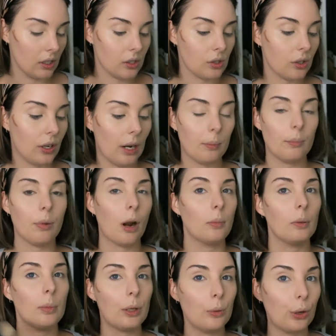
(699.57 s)
So I
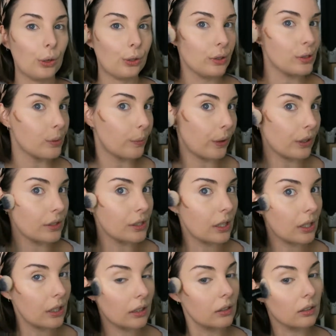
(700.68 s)
probably won't use a
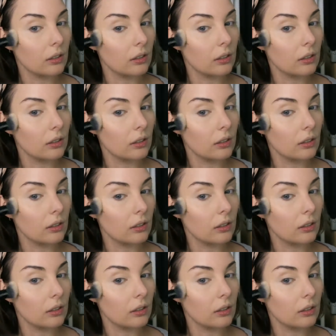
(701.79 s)
bronzer.